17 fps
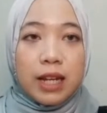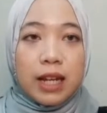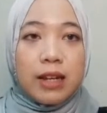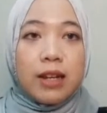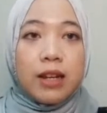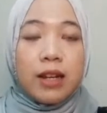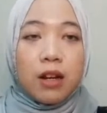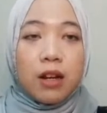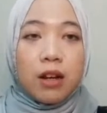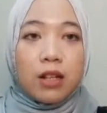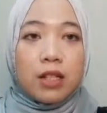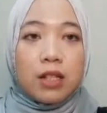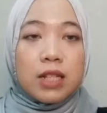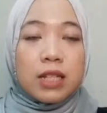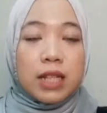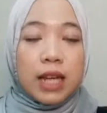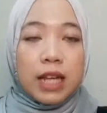that
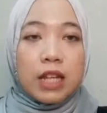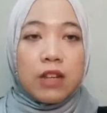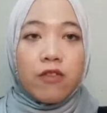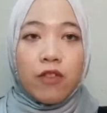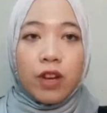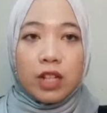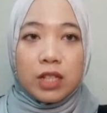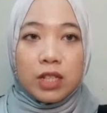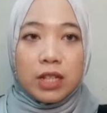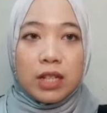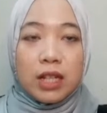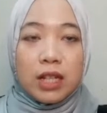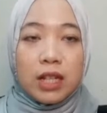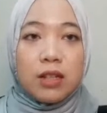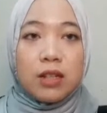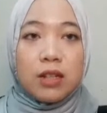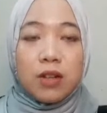causes an infection
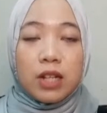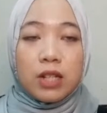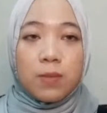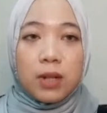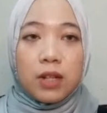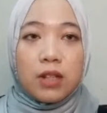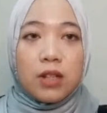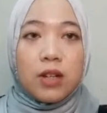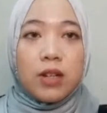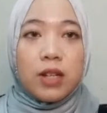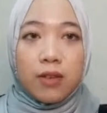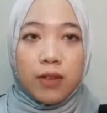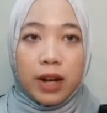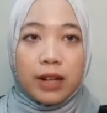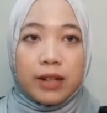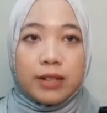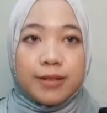in the respiratory
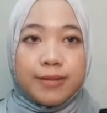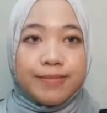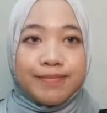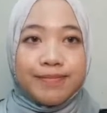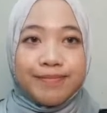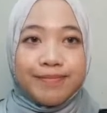tract.